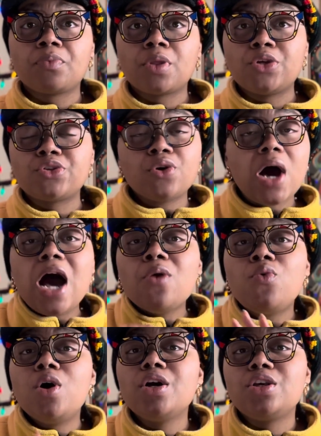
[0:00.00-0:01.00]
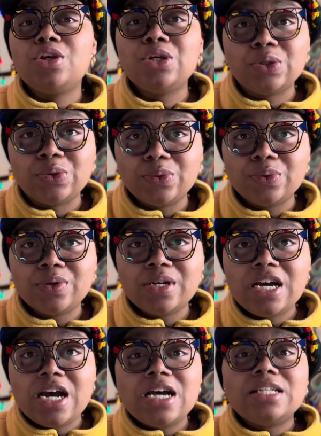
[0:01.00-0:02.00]
So I want you
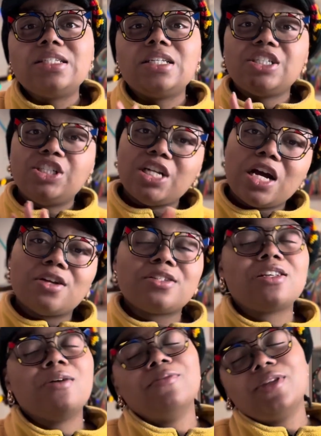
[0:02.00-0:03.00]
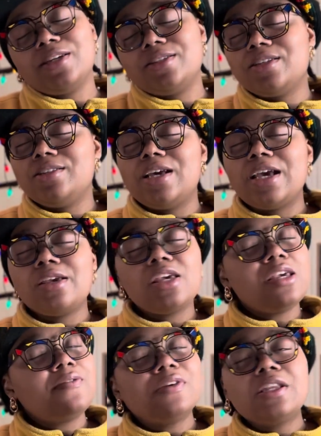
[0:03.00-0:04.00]
to share something today,
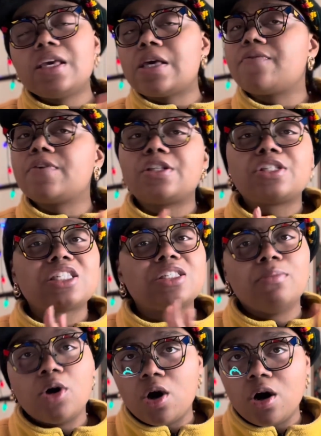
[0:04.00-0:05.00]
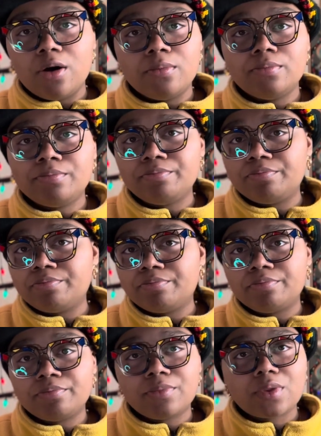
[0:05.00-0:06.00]
even if it's small.
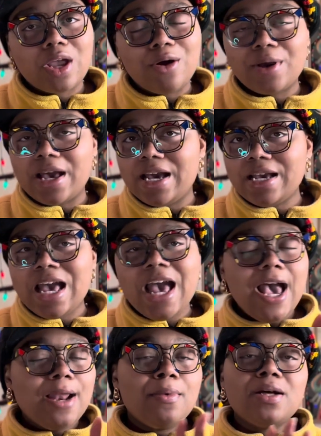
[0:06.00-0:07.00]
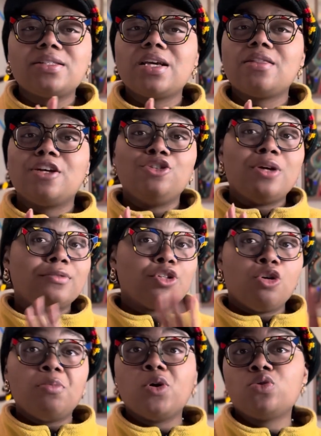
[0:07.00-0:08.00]
Okay? And I'm not saying that you have to
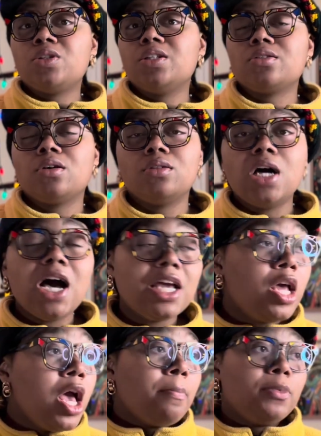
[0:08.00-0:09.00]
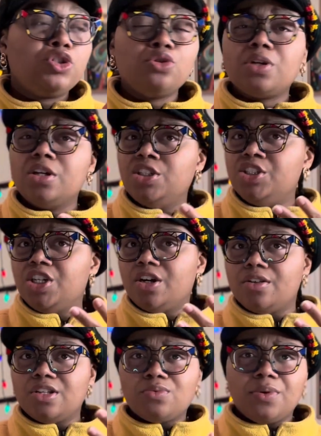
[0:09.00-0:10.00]
go post this online, but you can share
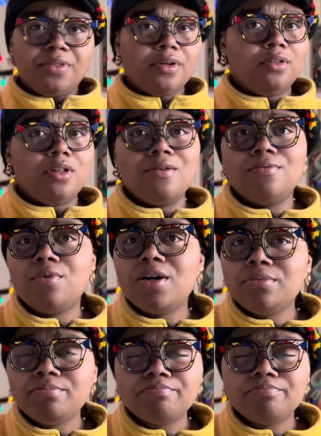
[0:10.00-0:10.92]
this with a loved one.